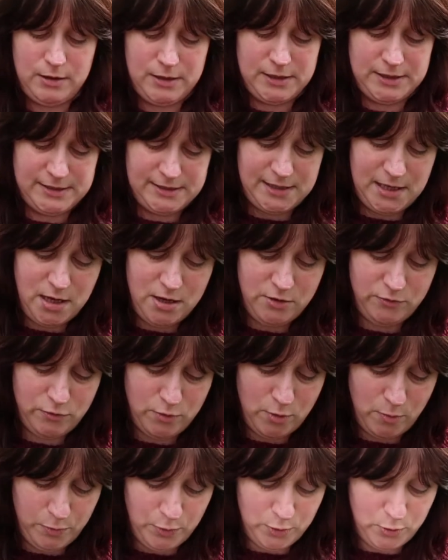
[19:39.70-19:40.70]
because he
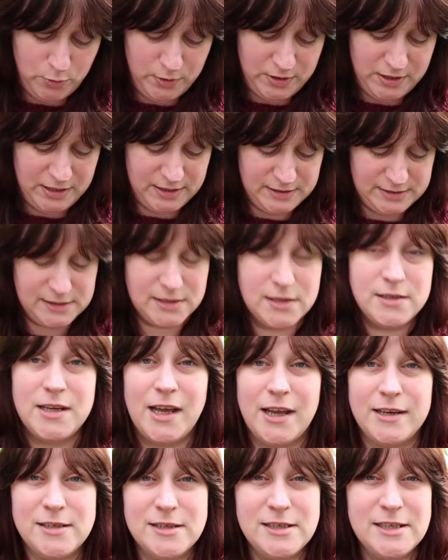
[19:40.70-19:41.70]
grew up with his
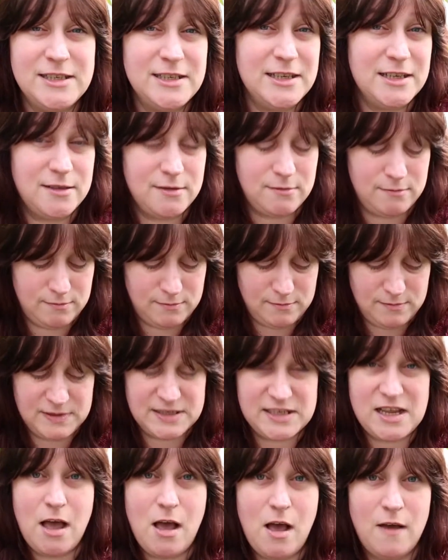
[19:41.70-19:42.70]
dad knitting
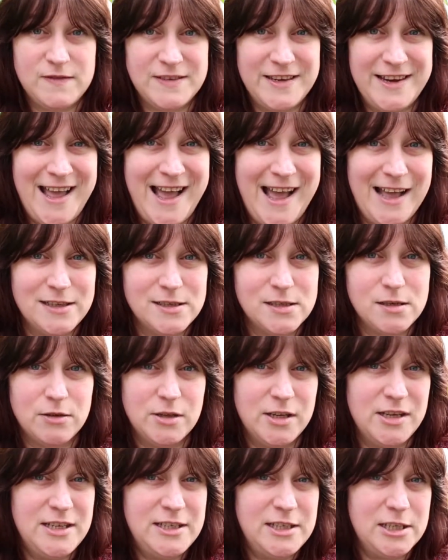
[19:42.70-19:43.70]
scarves and hats
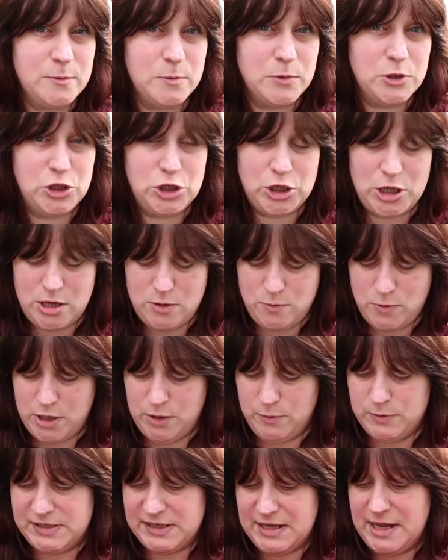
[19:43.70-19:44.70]
on the knitting machine when
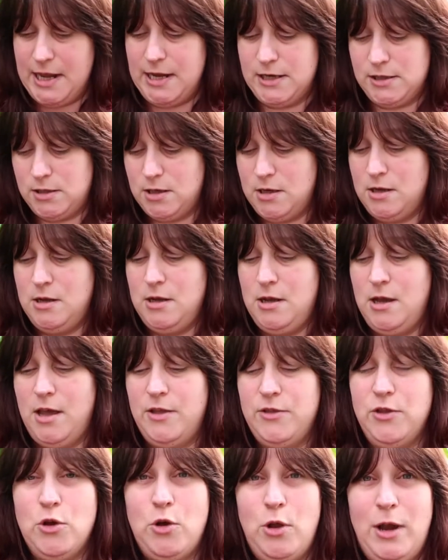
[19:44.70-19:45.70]
he was a kid,
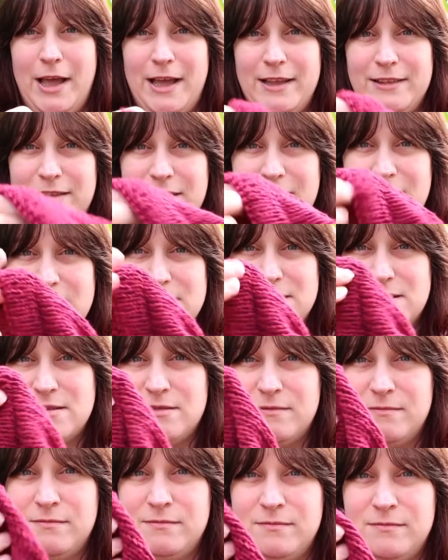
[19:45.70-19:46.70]
and they all had
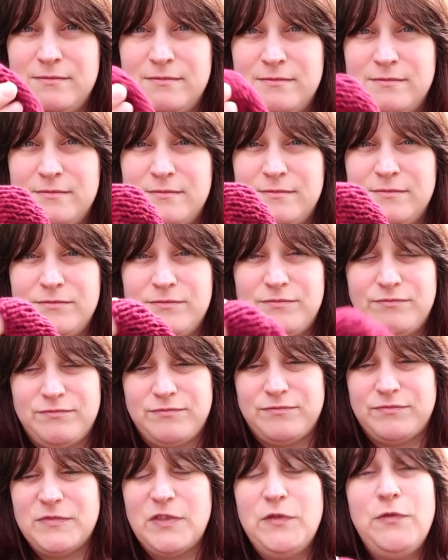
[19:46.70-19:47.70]
these
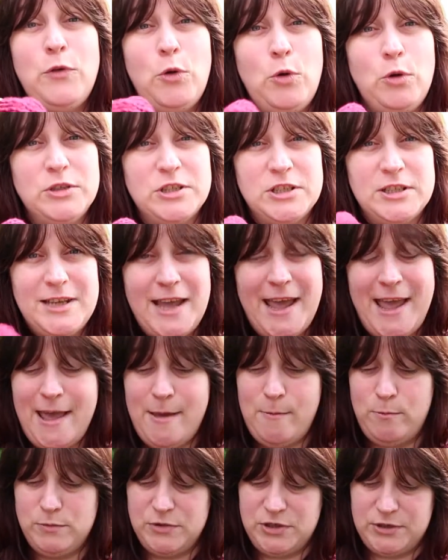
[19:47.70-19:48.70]
folded
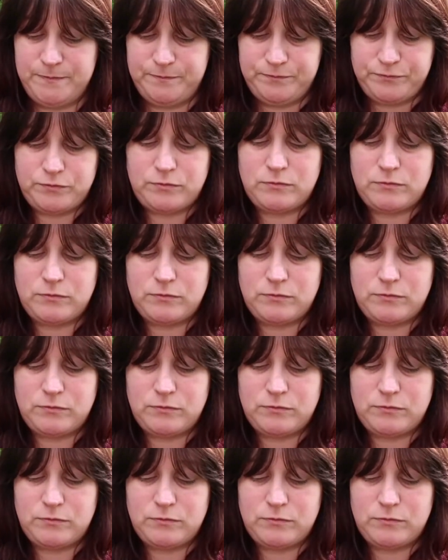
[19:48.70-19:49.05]
hems.